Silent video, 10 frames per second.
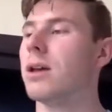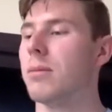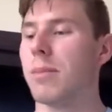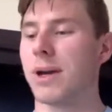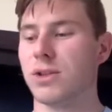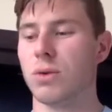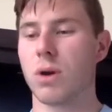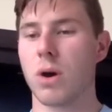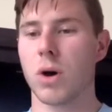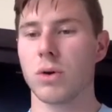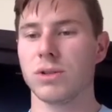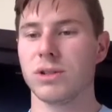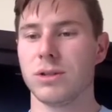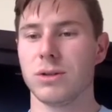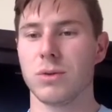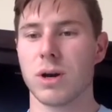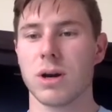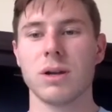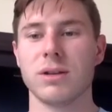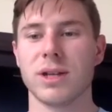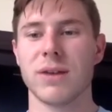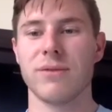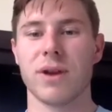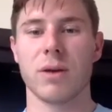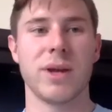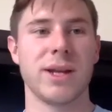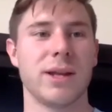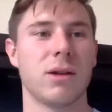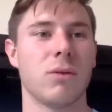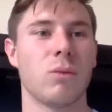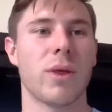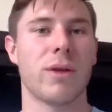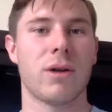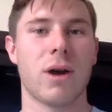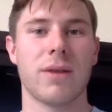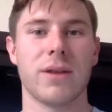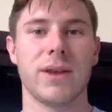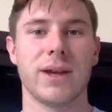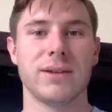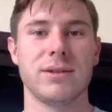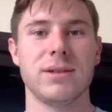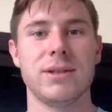my two co-hosts to give their opinion on whether or not they think it's